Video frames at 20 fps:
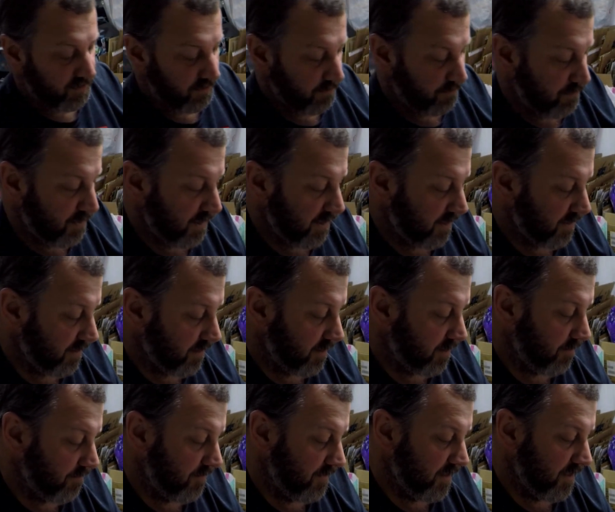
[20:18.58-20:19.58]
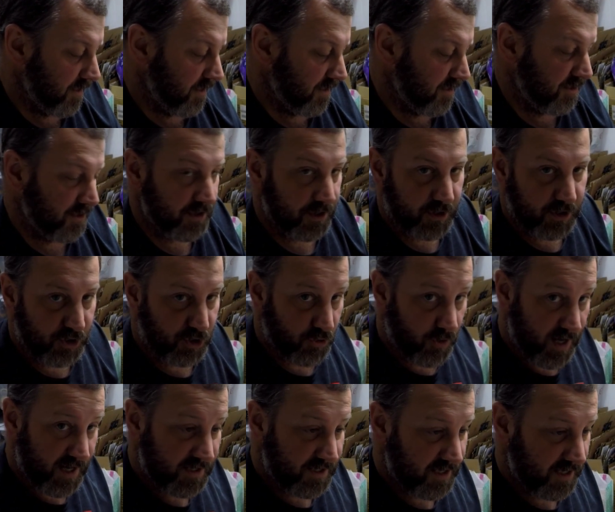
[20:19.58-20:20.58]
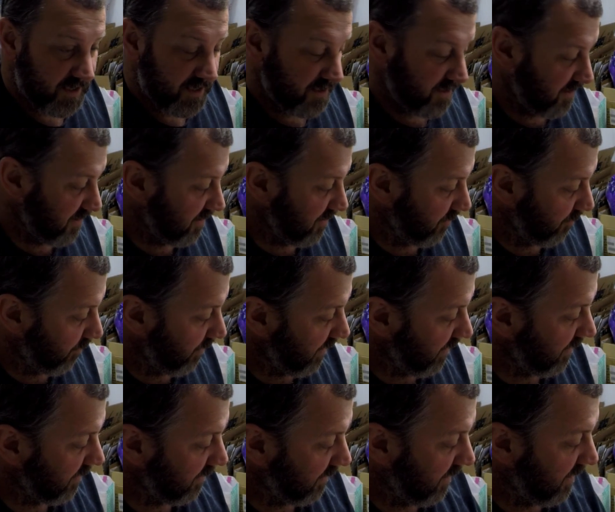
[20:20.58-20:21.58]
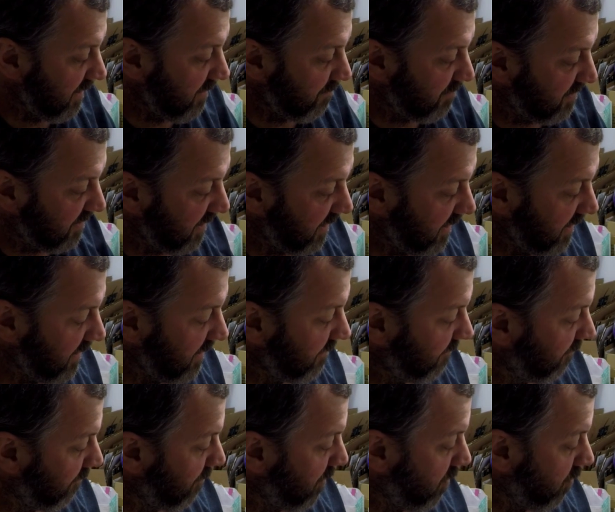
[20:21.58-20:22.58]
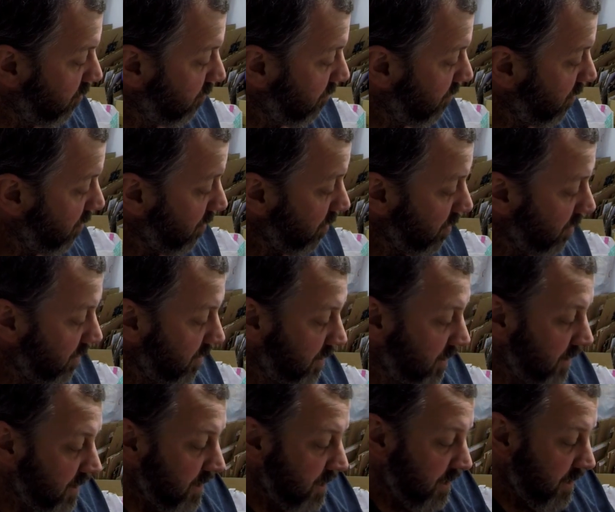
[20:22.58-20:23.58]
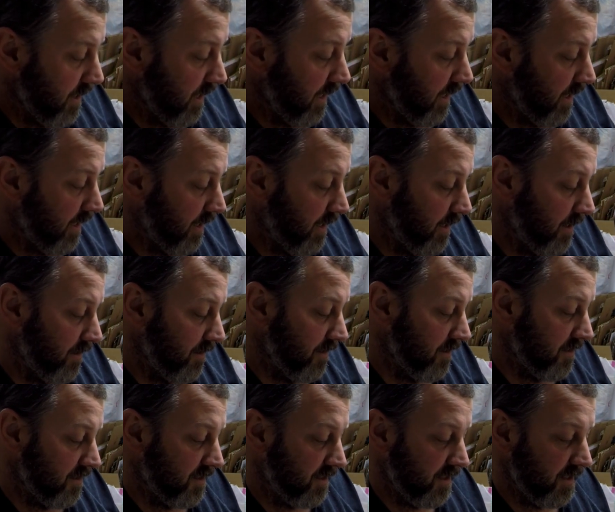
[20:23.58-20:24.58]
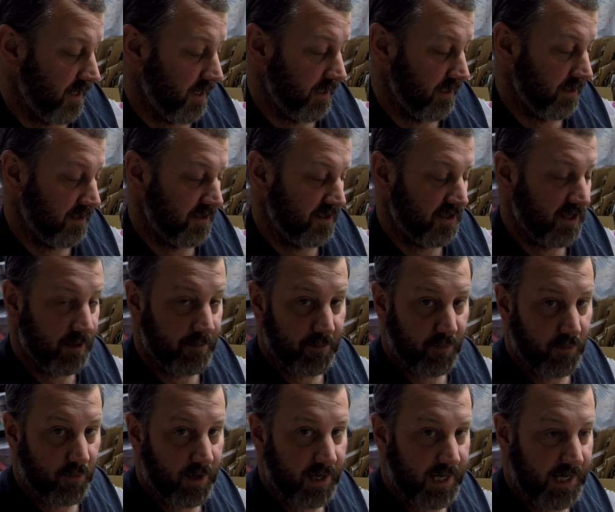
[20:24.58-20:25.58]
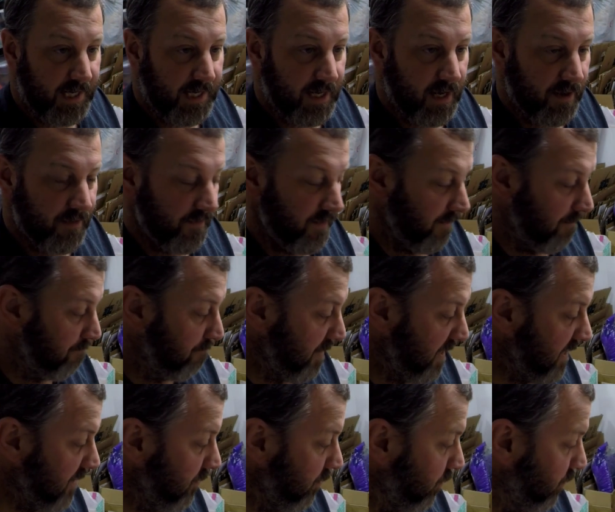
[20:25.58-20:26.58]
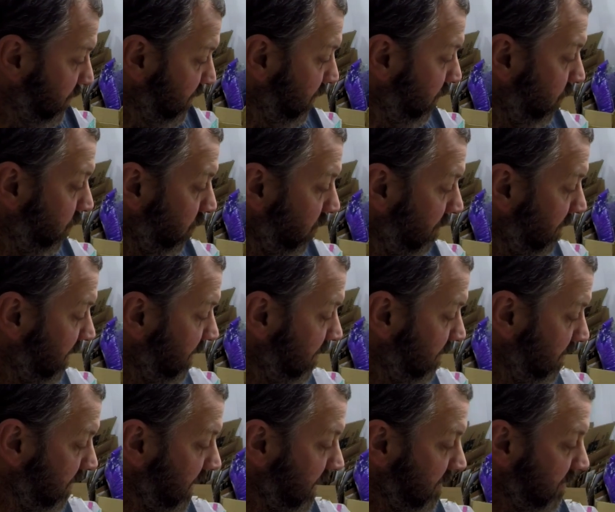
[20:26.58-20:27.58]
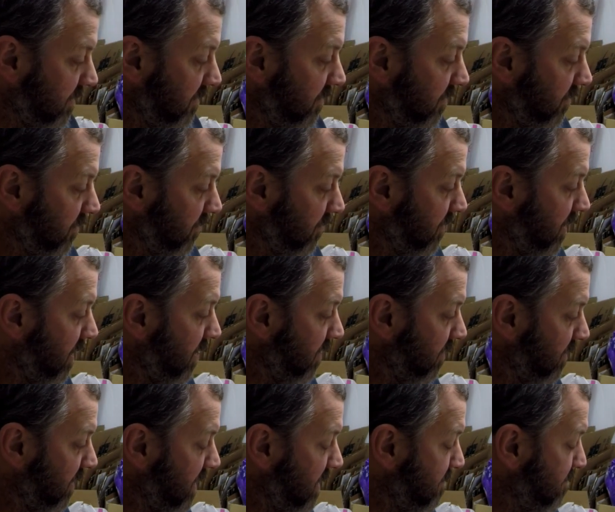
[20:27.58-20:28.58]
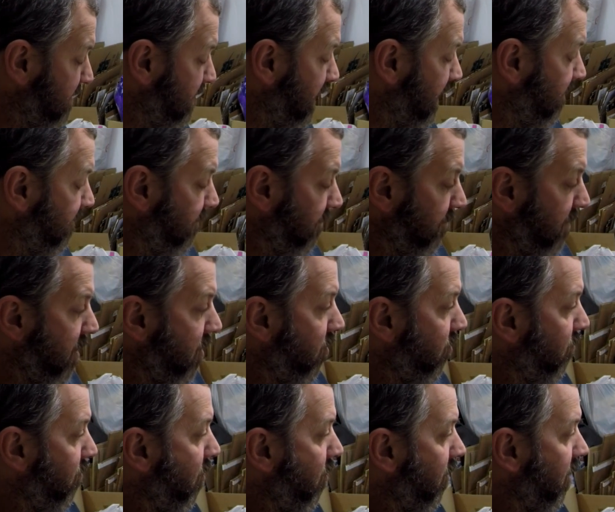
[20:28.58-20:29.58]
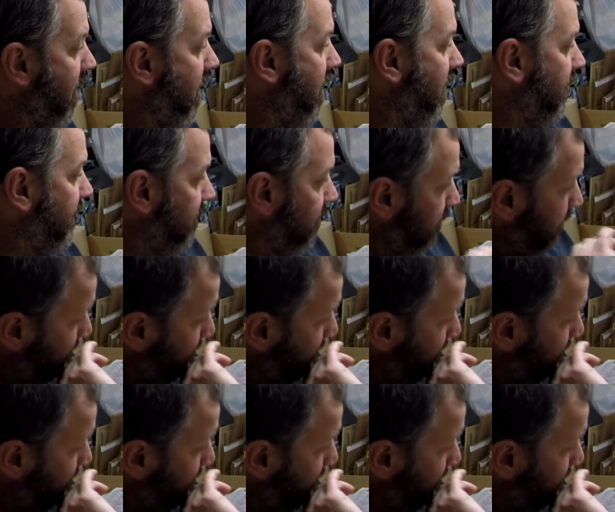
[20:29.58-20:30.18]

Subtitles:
picked up this Dressing Cinderella keepsake from Hallmark, and this Yellow Submarine, the Beatles ornament. That's another keepsake from Hallmark item.